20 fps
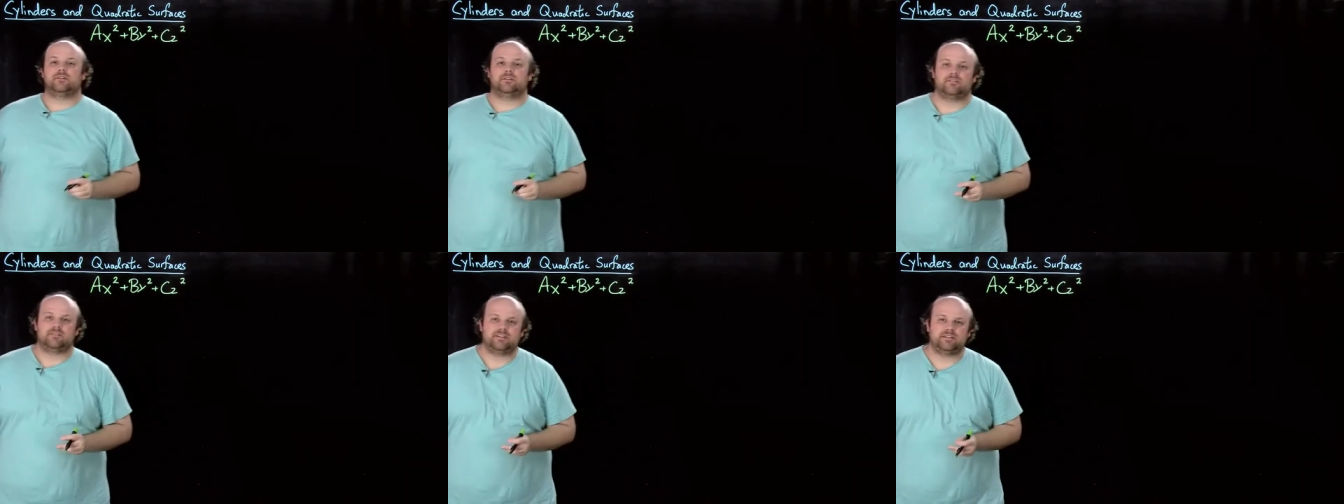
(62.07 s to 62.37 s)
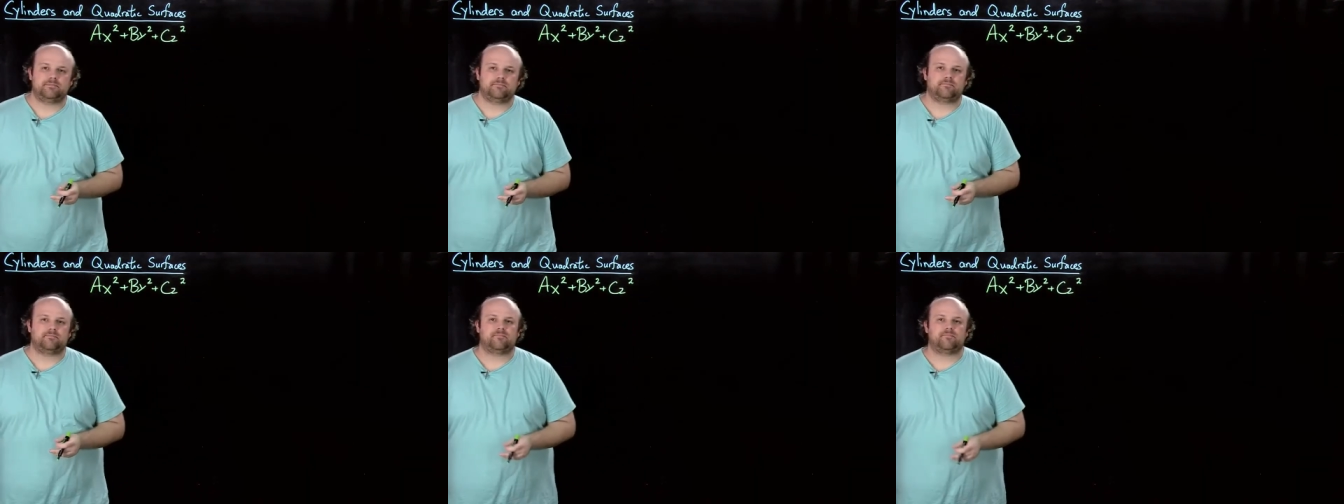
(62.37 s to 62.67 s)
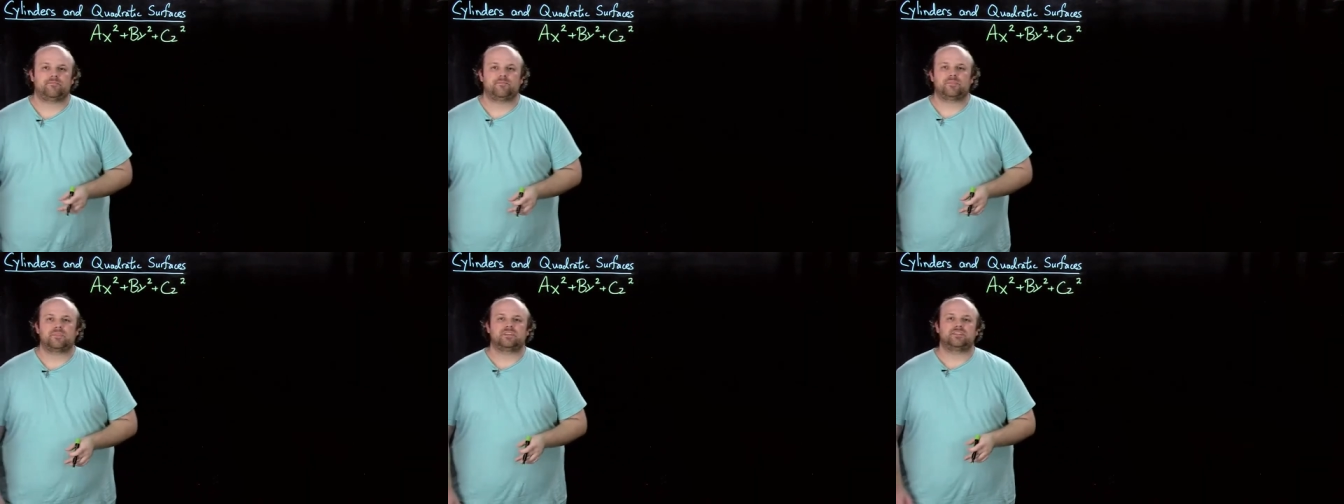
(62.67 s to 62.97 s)
Right?
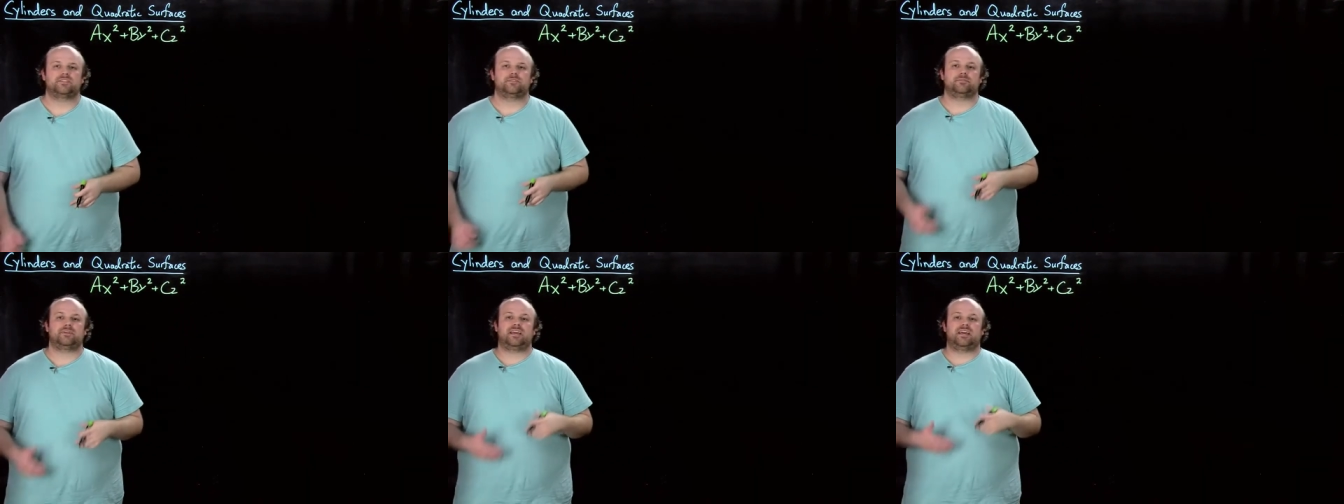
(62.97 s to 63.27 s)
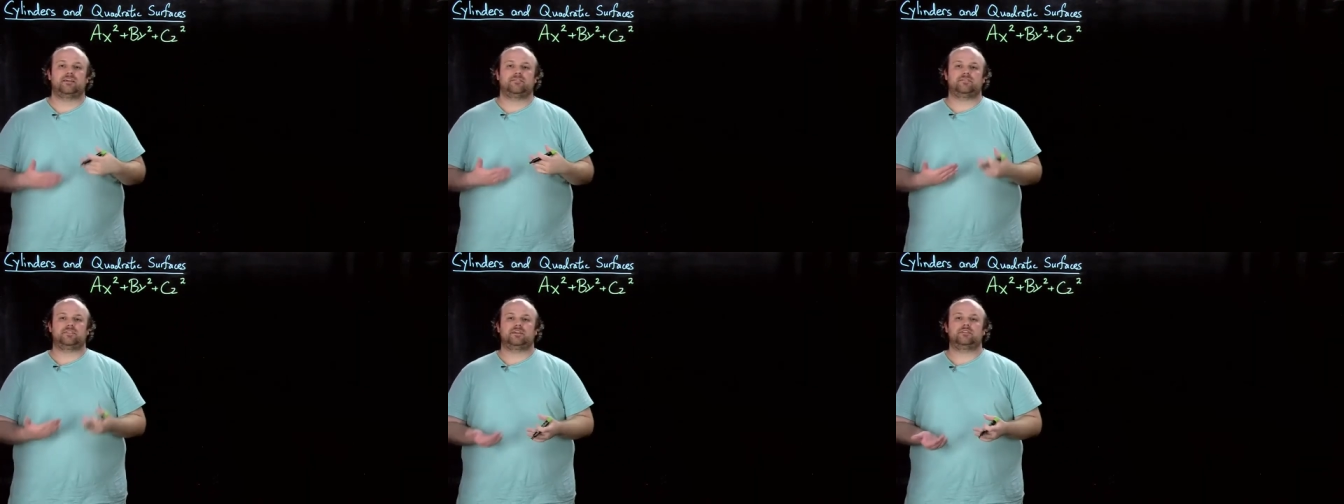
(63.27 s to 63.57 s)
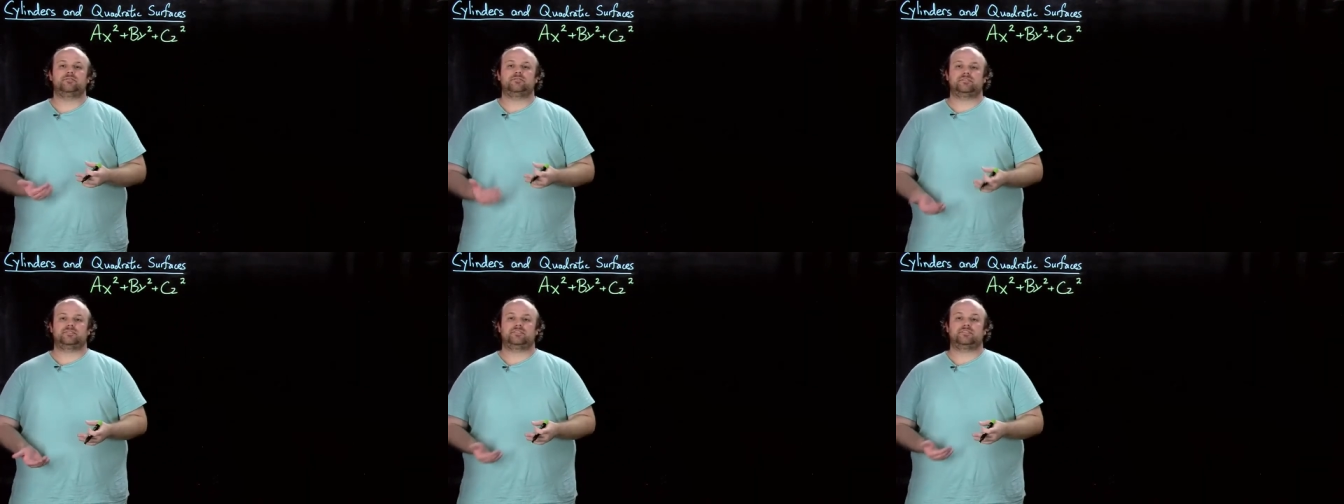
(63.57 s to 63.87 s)
So we have
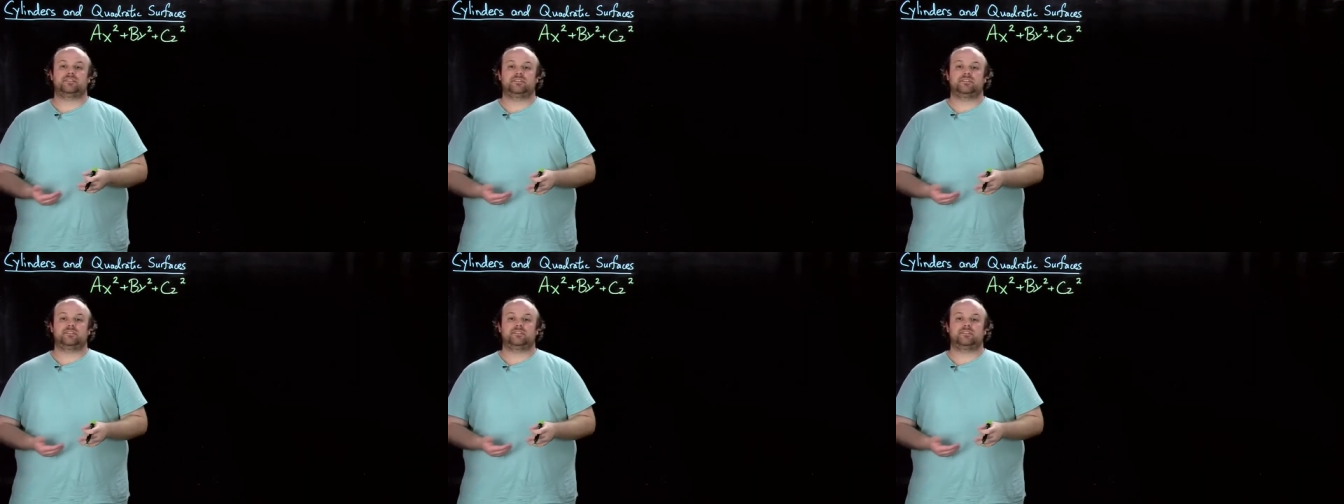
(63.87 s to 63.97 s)
those